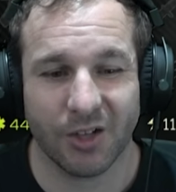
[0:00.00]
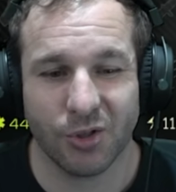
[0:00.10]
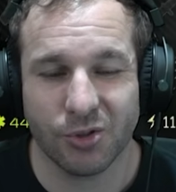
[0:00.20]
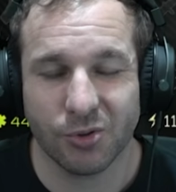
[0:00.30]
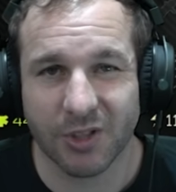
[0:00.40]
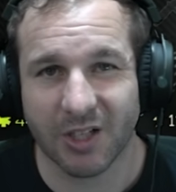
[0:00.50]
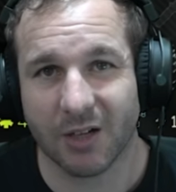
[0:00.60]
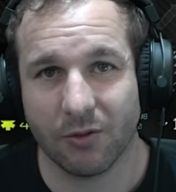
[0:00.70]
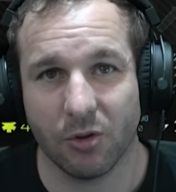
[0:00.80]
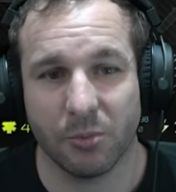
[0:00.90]
you do need to have
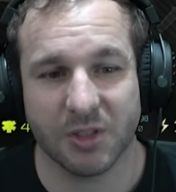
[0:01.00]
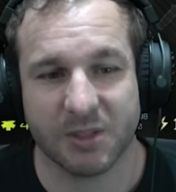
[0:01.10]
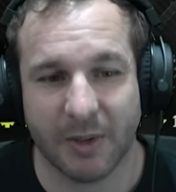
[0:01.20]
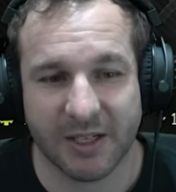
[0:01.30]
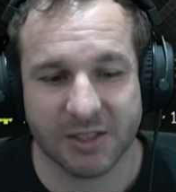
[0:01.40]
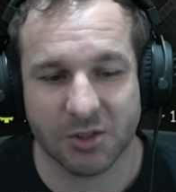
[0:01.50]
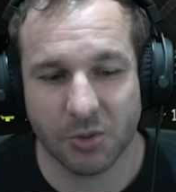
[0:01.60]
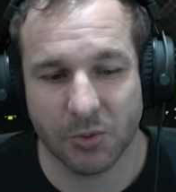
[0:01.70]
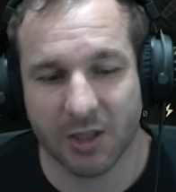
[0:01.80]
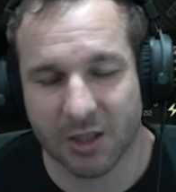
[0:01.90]
a little bit of space
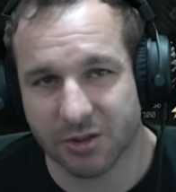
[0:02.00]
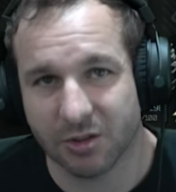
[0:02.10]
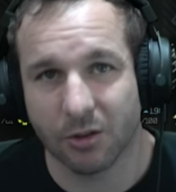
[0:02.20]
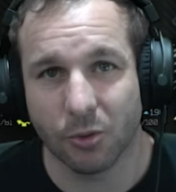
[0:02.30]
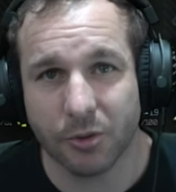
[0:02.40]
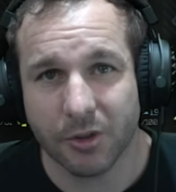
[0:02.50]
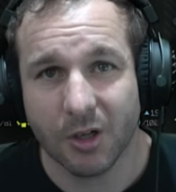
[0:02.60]
to loot.